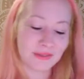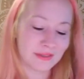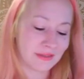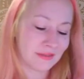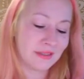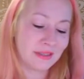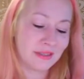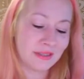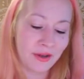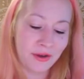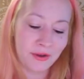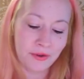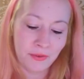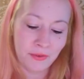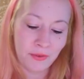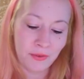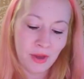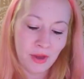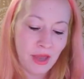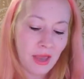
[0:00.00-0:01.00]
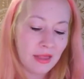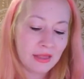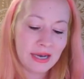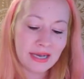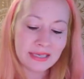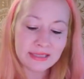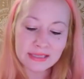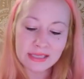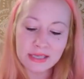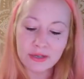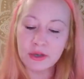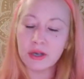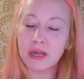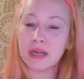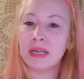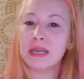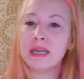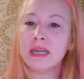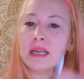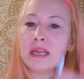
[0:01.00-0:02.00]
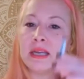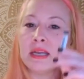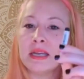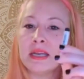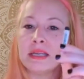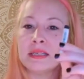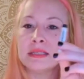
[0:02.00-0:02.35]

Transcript: So next thing you're going to need is